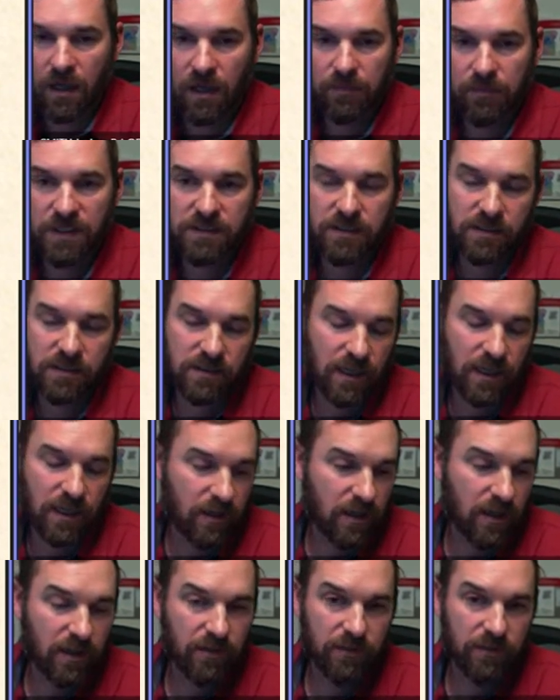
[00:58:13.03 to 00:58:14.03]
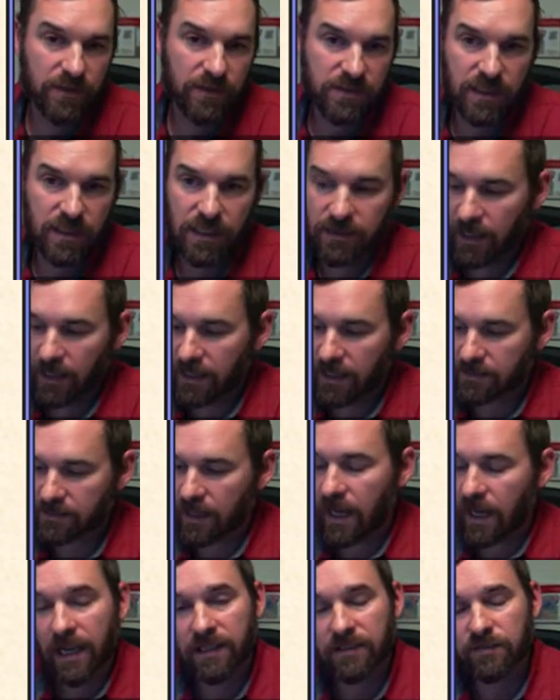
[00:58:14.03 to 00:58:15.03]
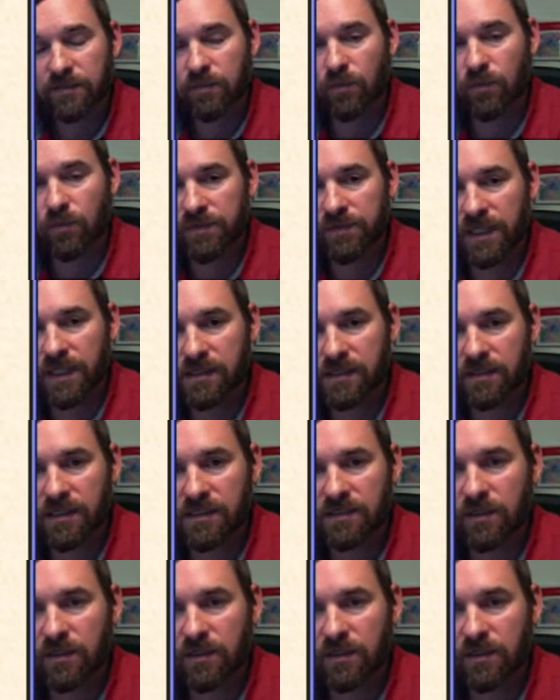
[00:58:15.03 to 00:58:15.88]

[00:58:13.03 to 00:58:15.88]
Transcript: Uh, this is the area of the state that has the highest wolf density,